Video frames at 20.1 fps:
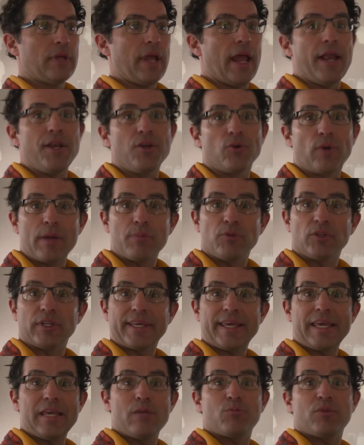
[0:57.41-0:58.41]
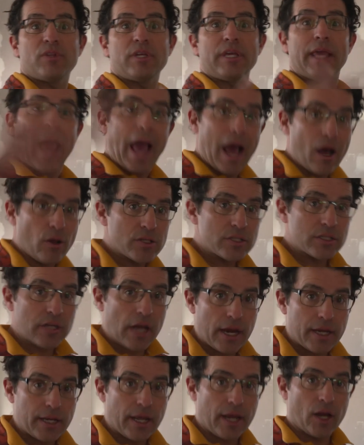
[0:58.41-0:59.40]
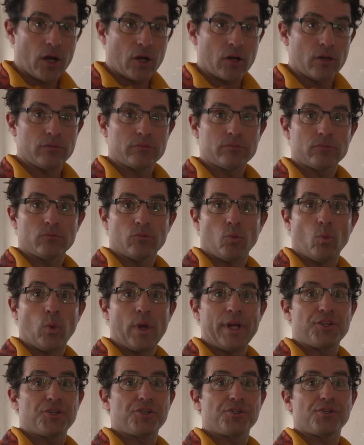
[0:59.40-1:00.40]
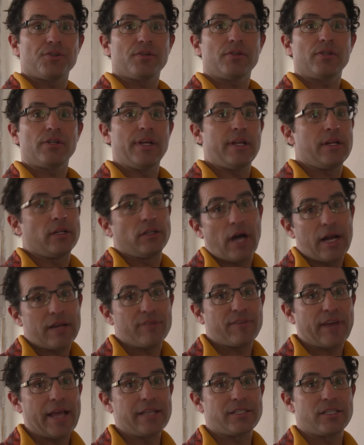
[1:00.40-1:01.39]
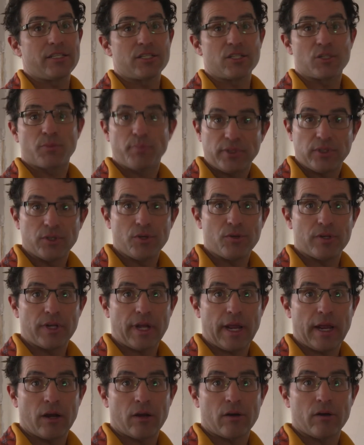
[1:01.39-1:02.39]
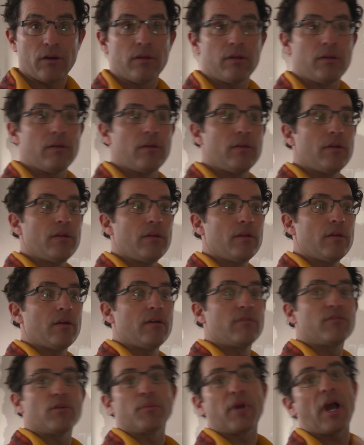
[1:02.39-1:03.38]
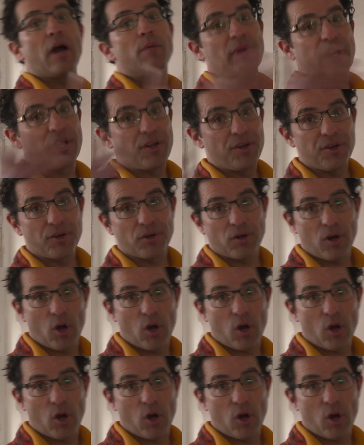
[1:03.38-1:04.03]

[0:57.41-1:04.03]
and you're able to keep the outside air, which in a lot of cases is polluted air, from coming into your